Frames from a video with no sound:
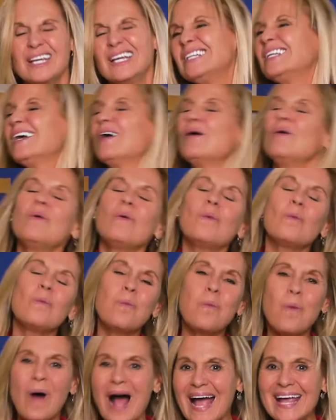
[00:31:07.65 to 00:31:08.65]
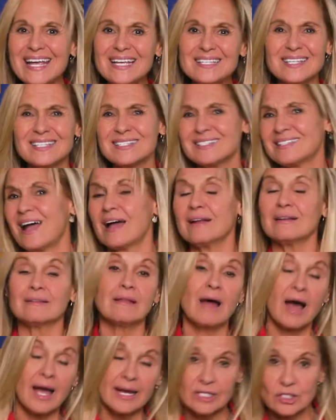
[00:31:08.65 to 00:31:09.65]
Now, why is this not
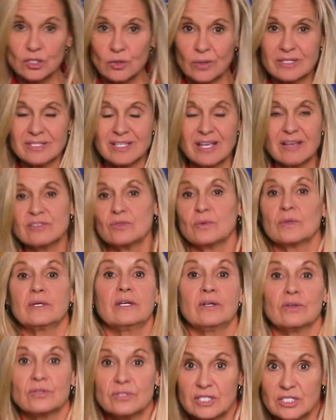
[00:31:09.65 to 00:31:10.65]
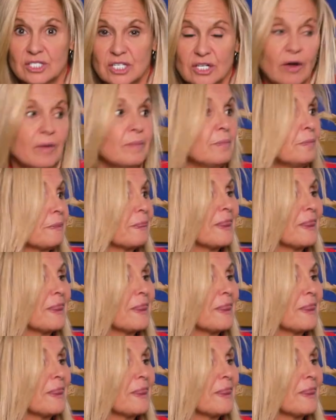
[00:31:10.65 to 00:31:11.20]
lying to ourselves? Well, here's the deal.